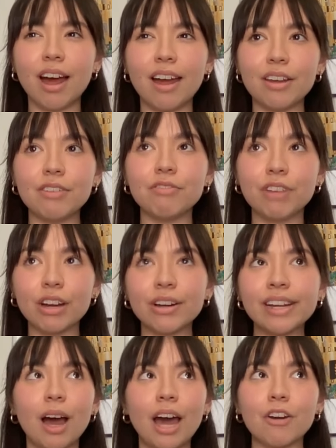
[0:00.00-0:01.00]

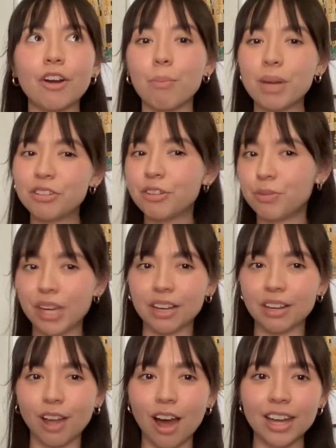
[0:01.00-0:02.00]
very I don't know, makes you
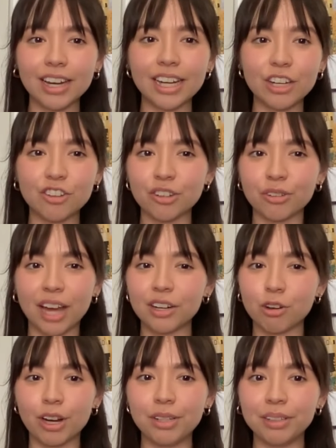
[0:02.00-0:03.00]
think a lot, and it's just kinda
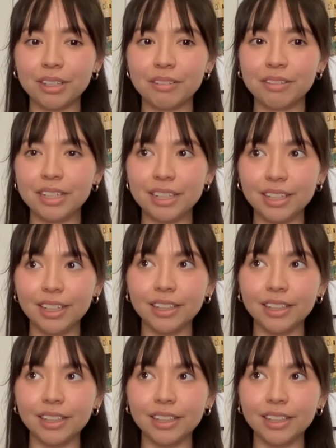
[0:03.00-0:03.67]
crazy to see,